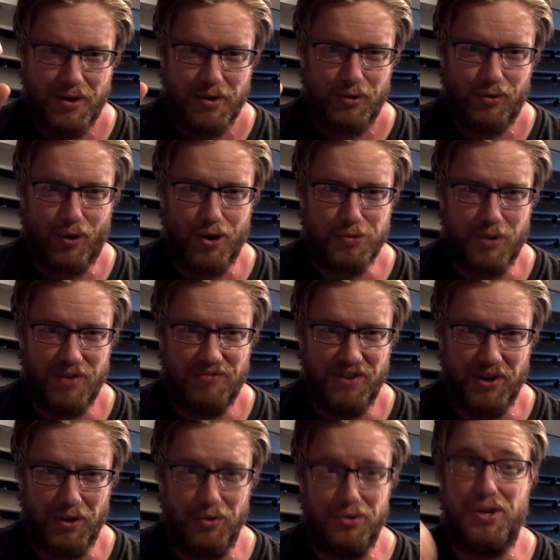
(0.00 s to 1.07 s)
Cross my
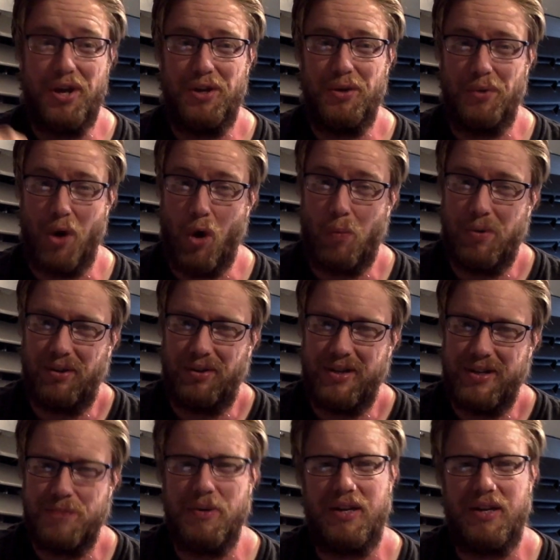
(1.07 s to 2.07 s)
fingers, you would hope at least,